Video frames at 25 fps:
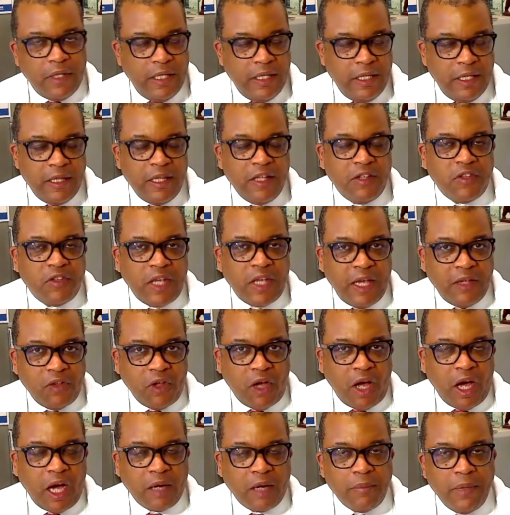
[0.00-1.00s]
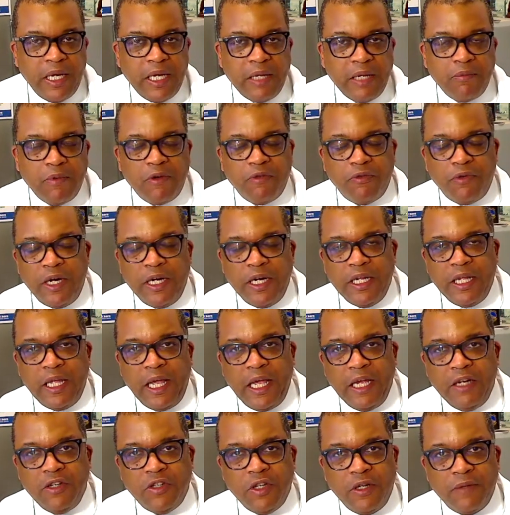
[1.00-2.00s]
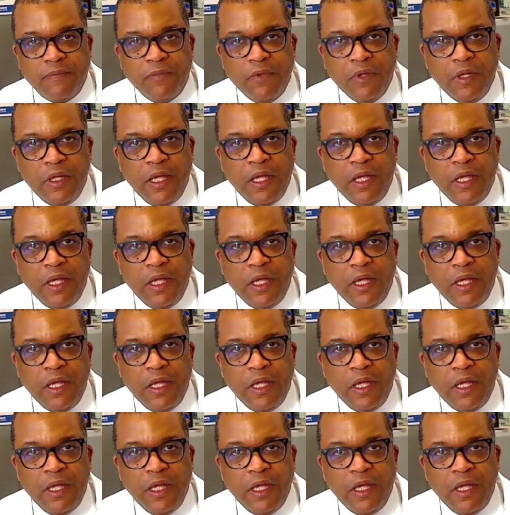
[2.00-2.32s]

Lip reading: and in this case, augmenting with radiation.